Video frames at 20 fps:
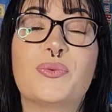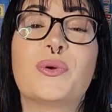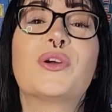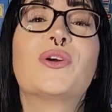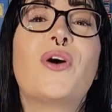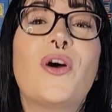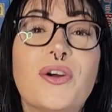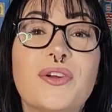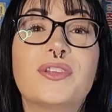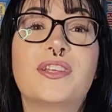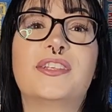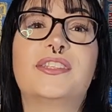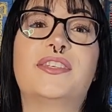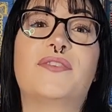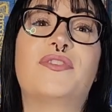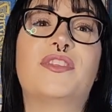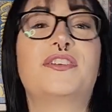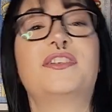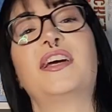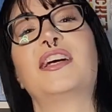regardless
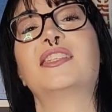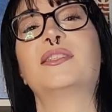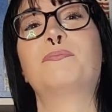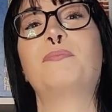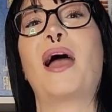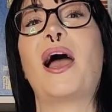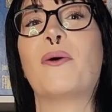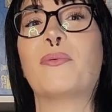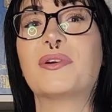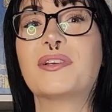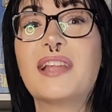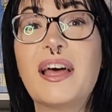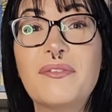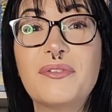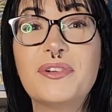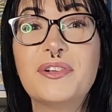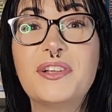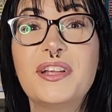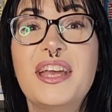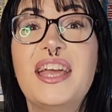of their deck's power
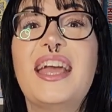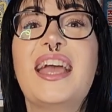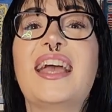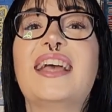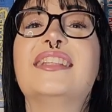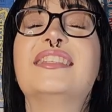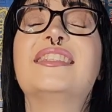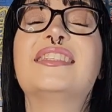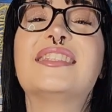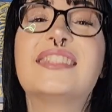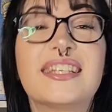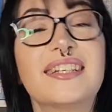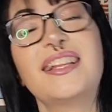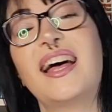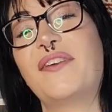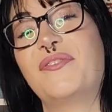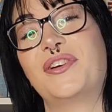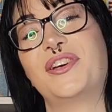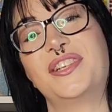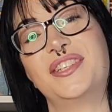level, and still
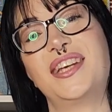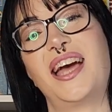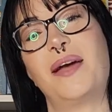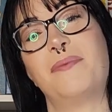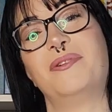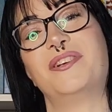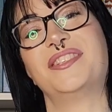have a good time